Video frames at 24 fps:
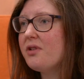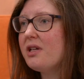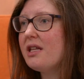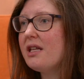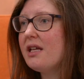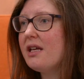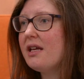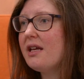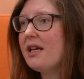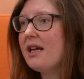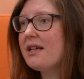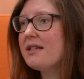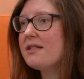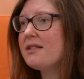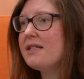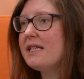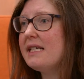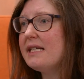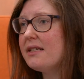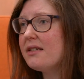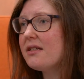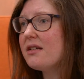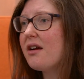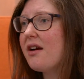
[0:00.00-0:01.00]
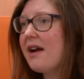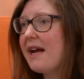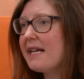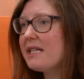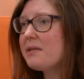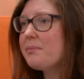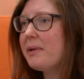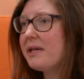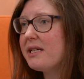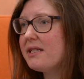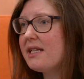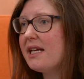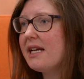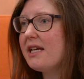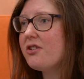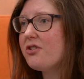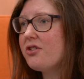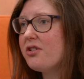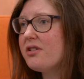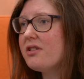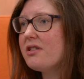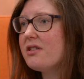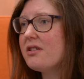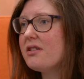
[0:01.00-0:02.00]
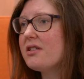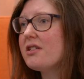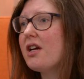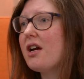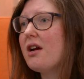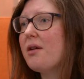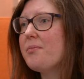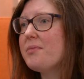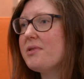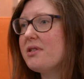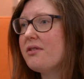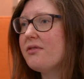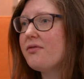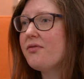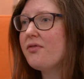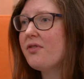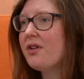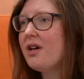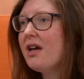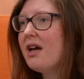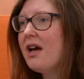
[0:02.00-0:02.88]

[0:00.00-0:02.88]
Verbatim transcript: really exceeded our expectations in terms of